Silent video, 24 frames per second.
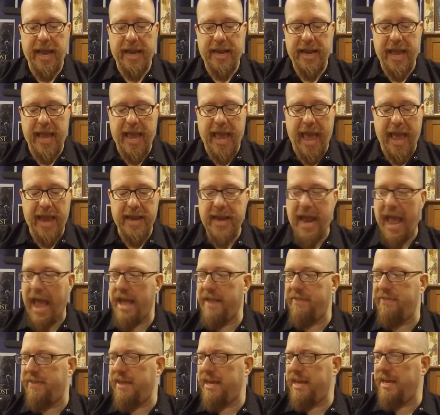It, and
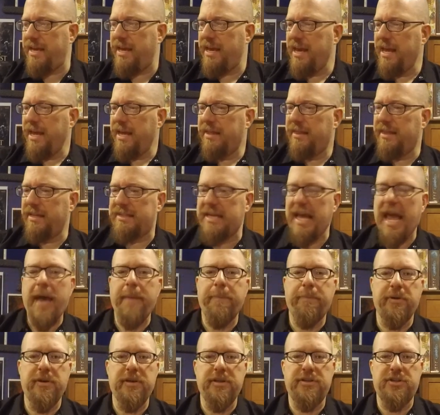and the the
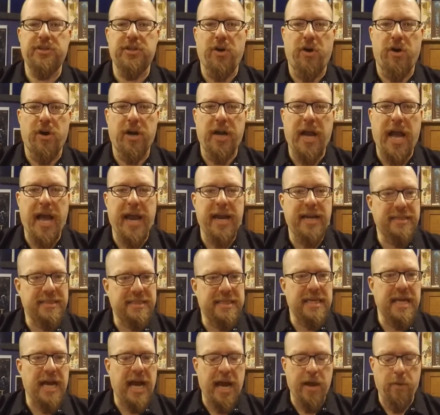templates are kind of
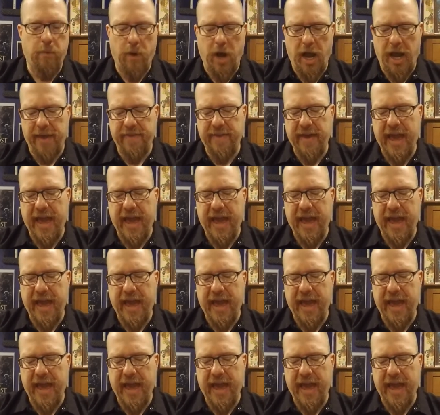DIY.